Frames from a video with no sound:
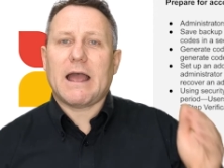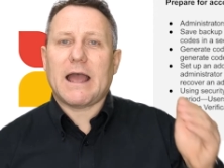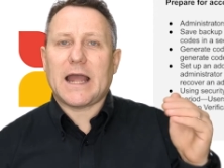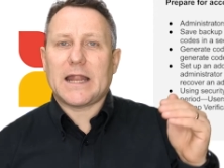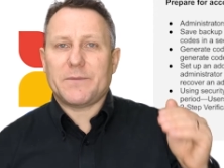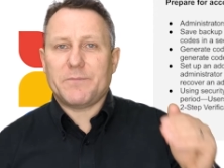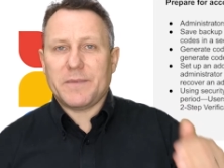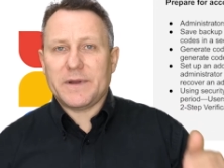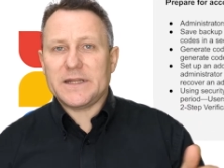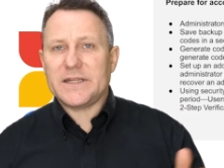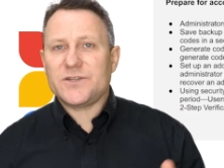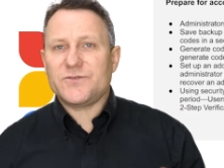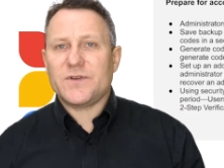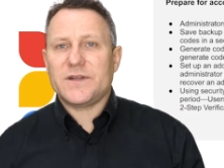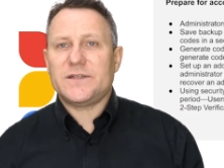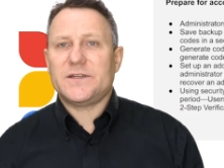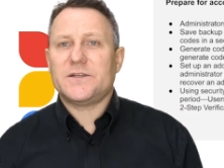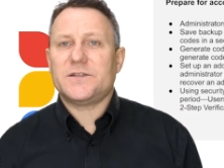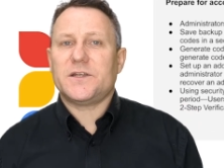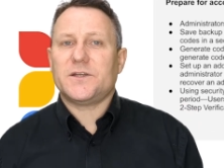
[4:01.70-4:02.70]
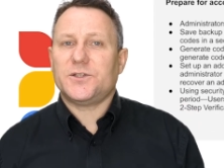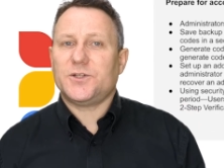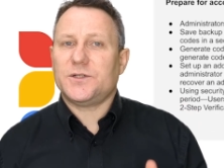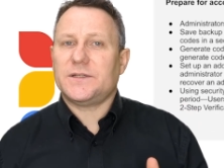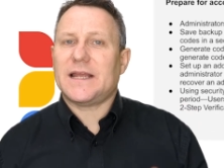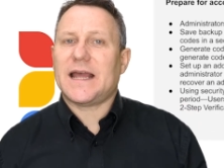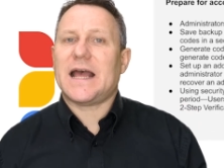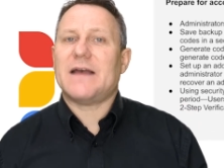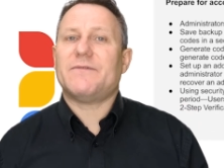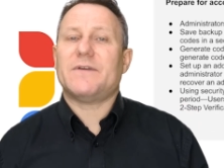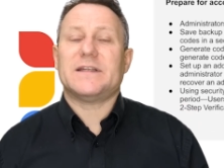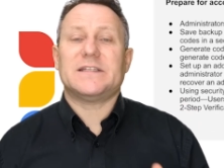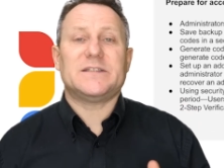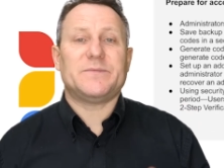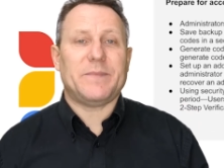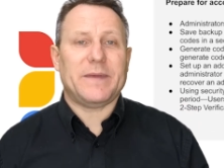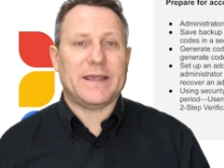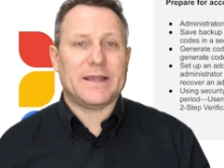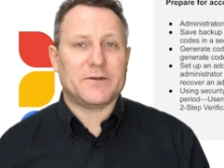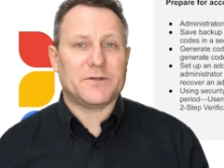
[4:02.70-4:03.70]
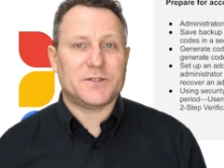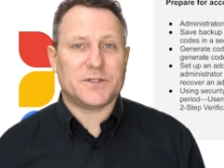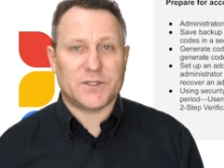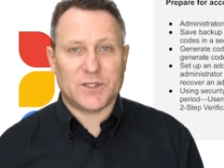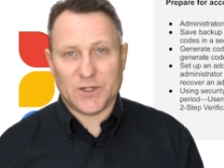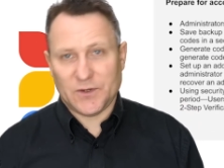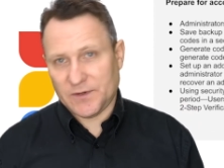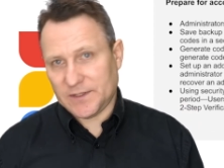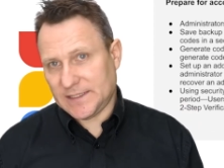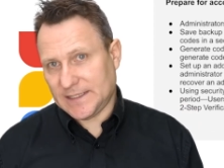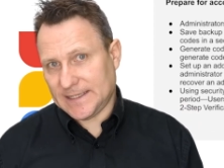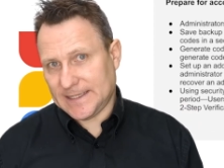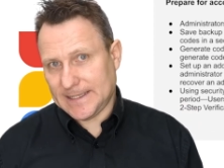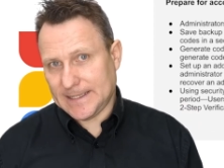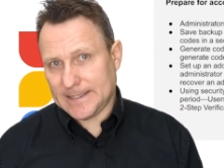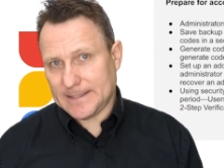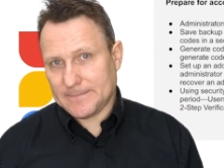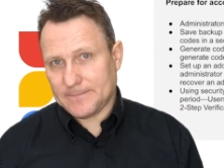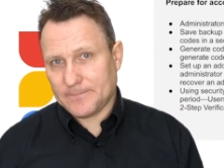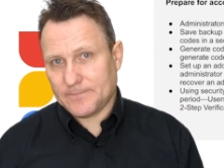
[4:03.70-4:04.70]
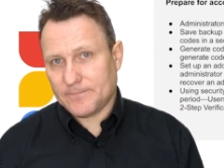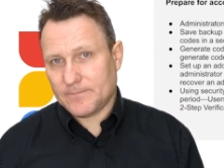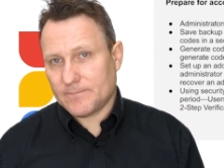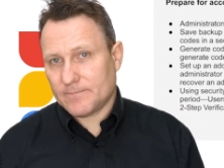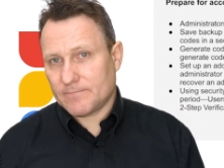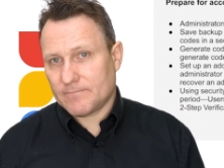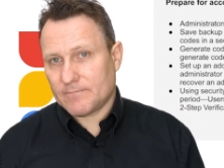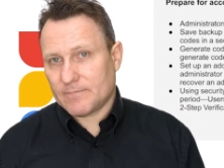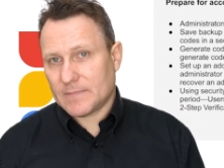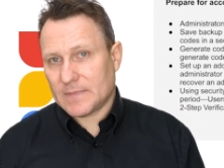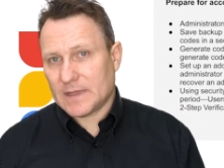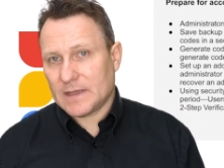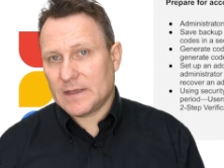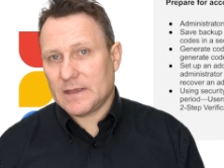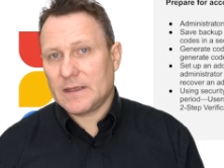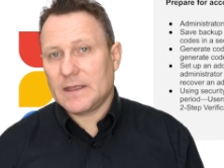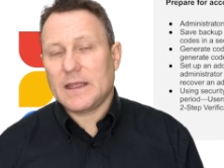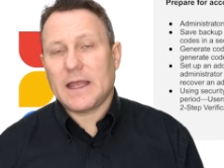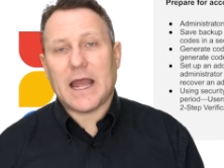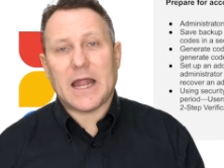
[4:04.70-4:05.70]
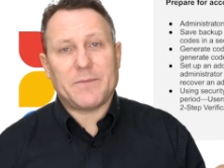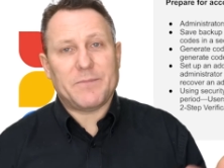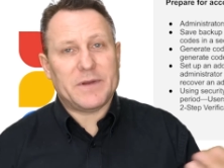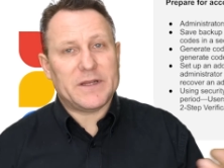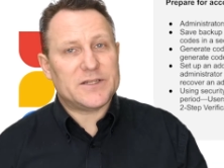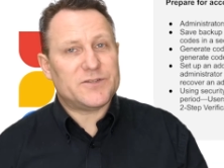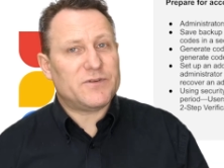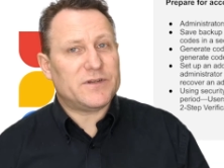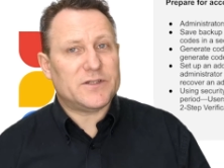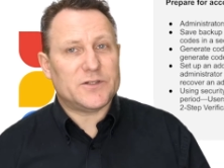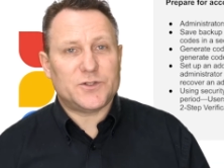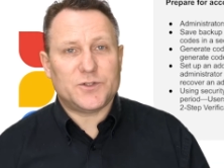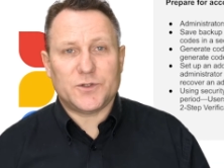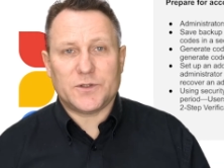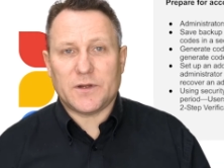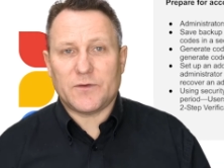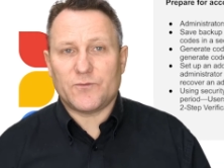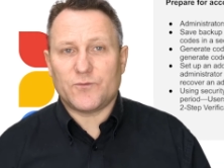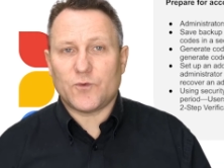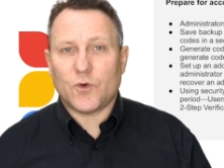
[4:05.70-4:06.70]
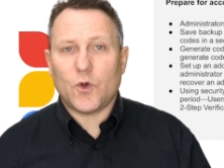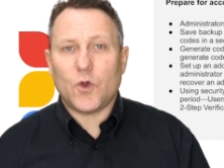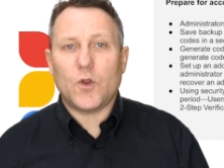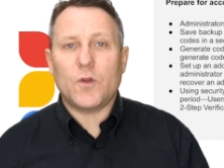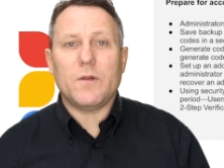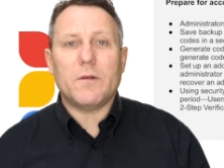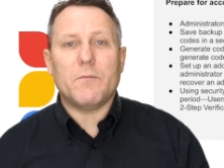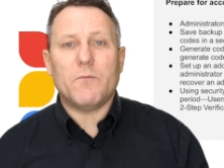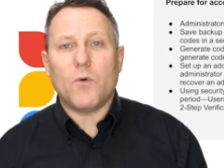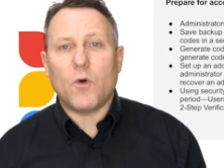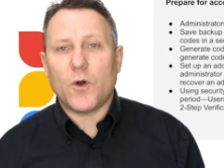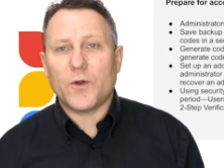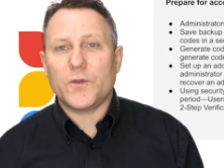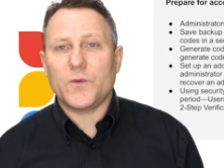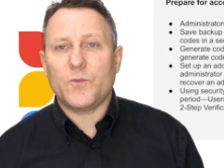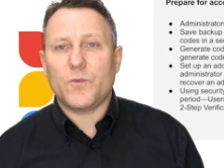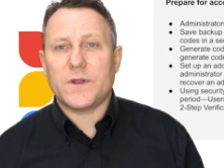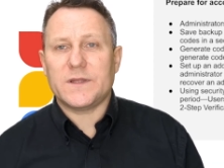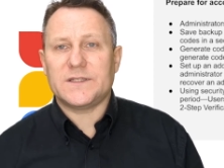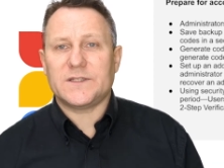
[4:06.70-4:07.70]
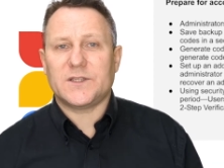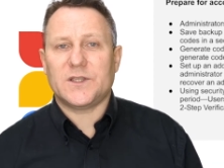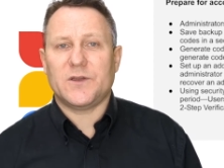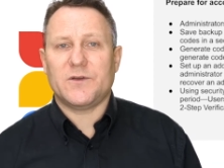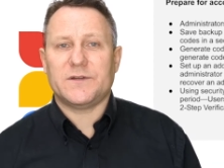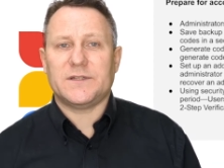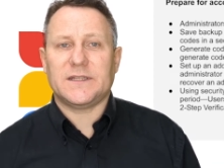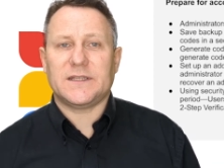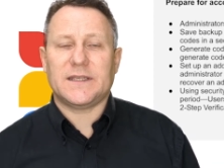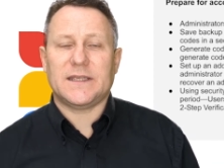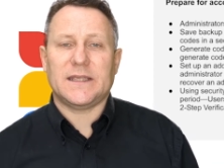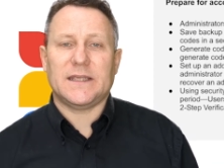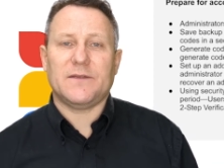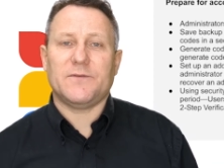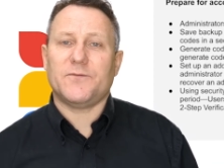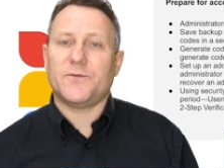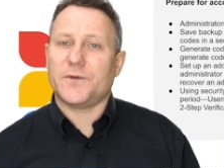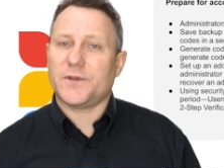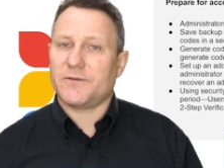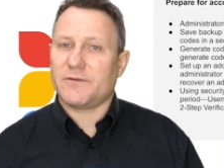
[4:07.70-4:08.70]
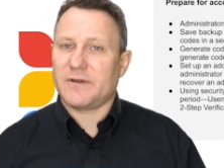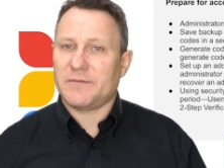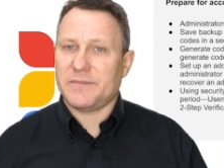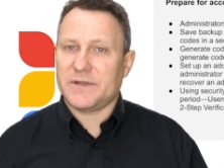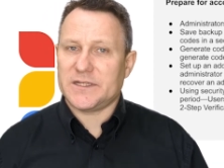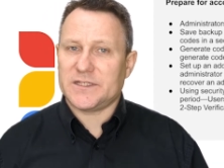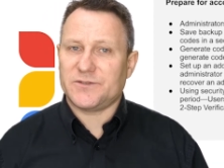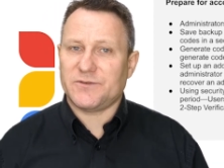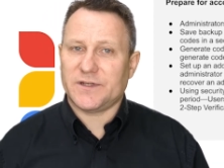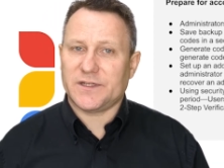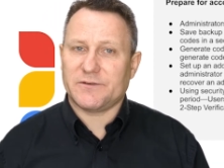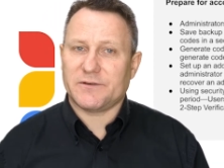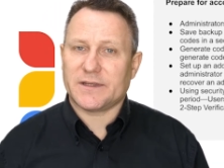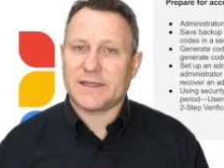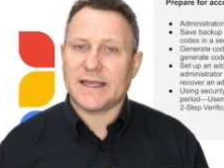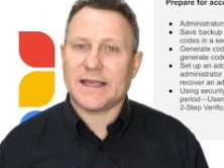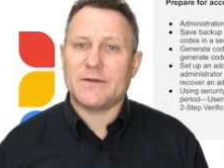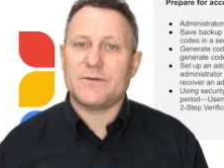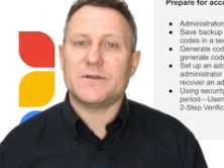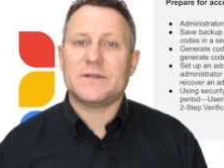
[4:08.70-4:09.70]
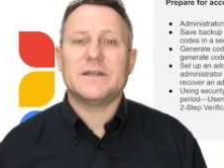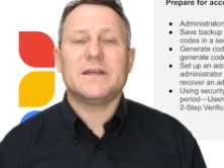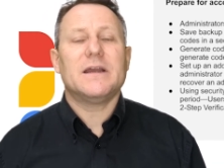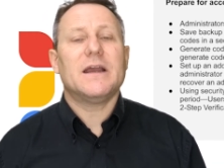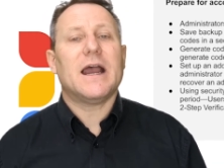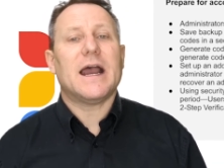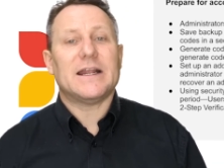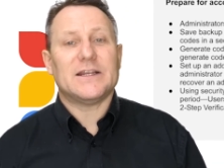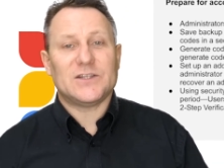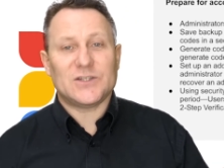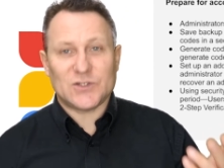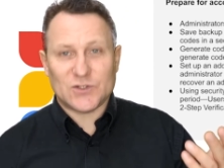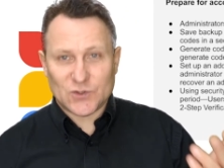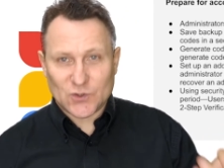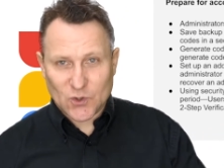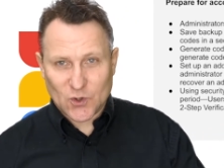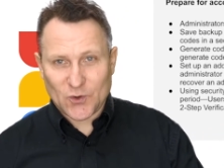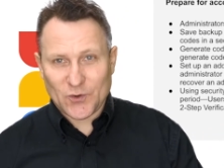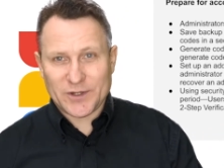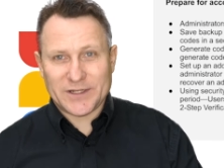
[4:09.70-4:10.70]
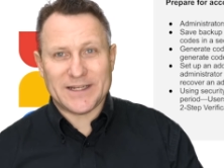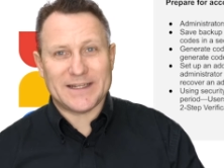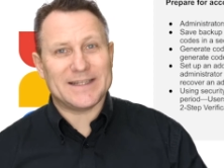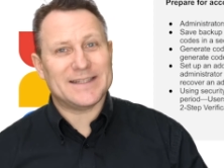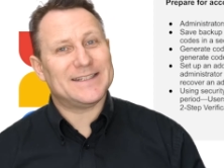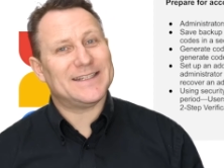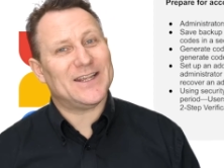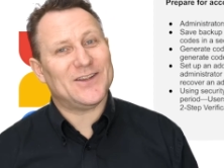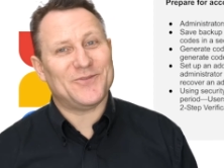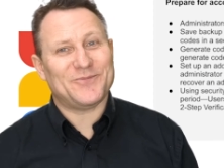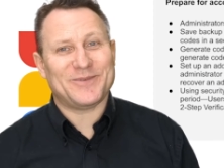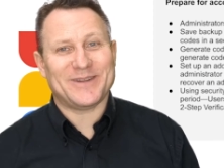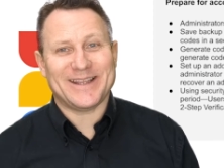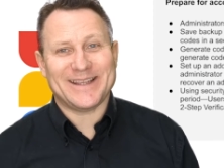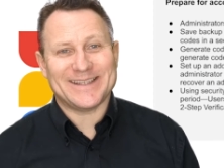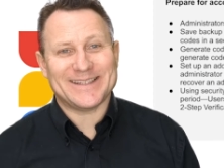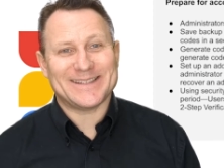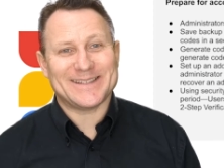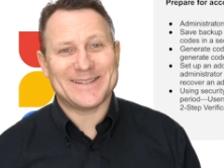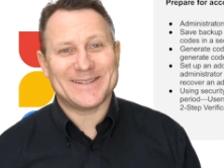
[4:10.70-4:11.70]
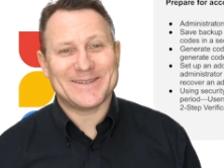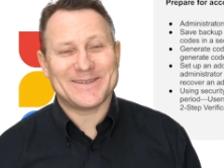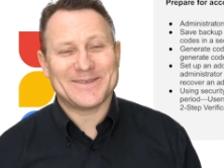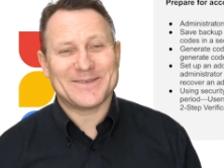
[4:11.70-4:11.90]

Administrators should have a spare security key. Administrators should enroll more than one security key for their administrator account and store it in a safe place.